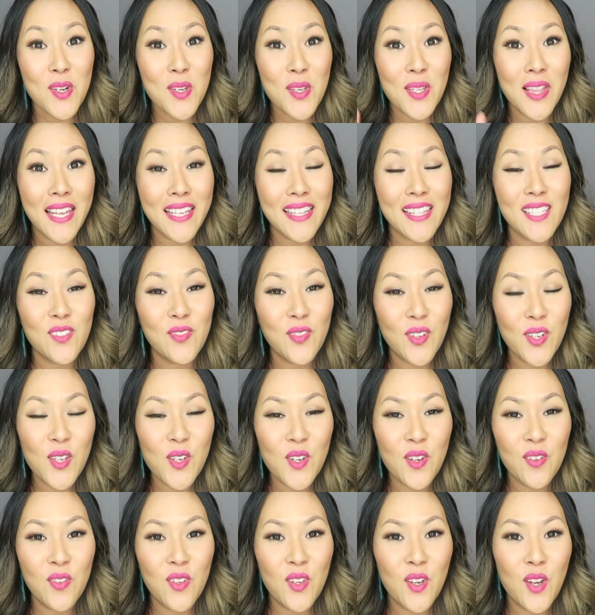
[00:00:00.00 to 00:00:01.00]
sure you like this
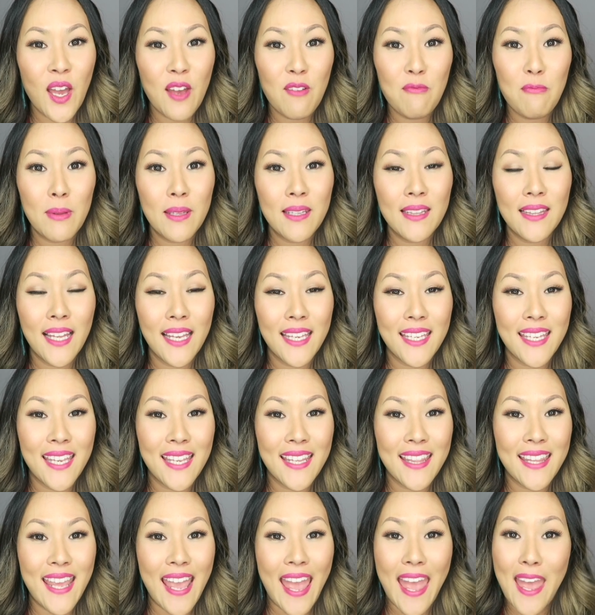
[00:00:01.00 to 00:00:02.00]
video if you have been
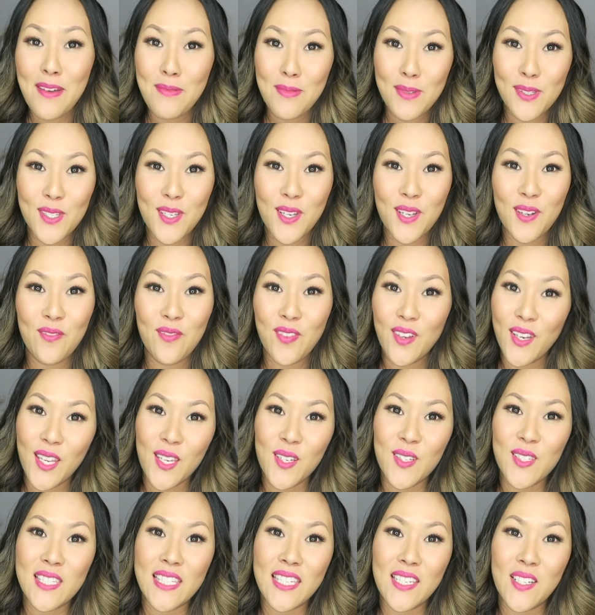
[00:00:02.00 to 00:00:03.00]
liking the Amazon
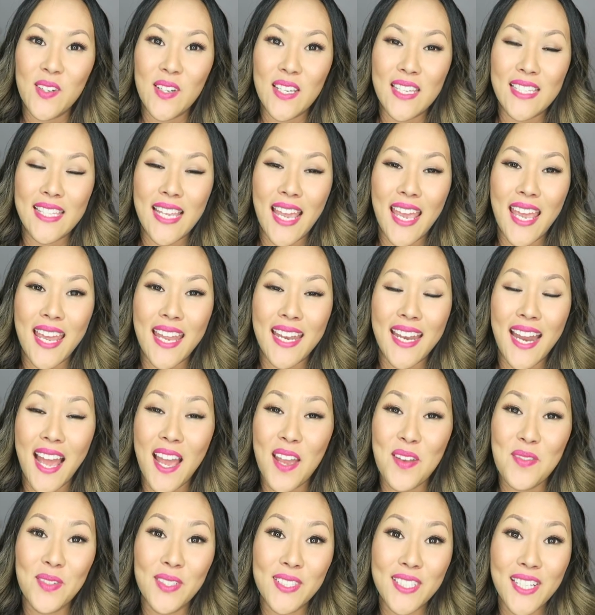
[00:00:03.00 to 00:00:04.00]
video series. And
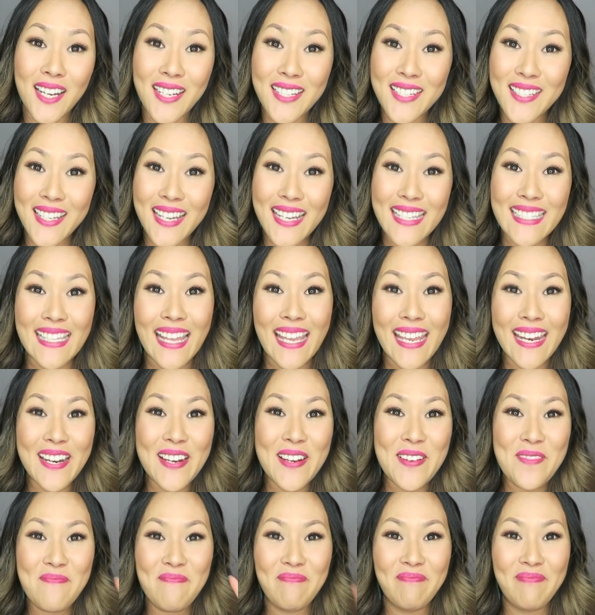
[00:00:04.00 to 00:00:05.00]
I will talk to you guys
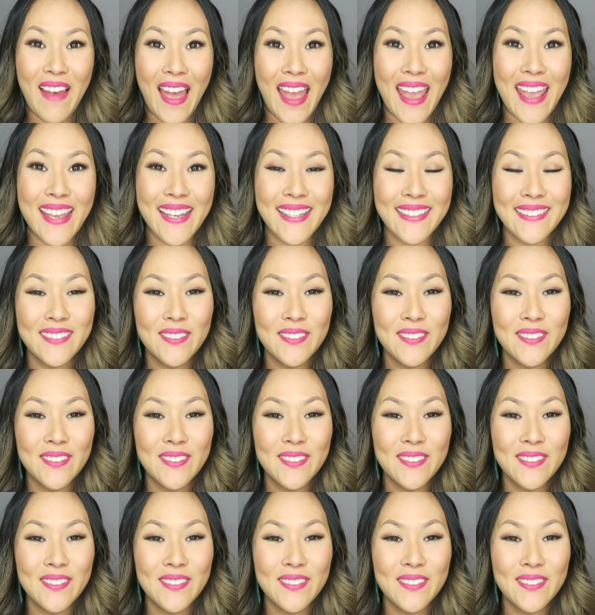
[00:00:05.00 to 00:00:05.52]
later. Bye.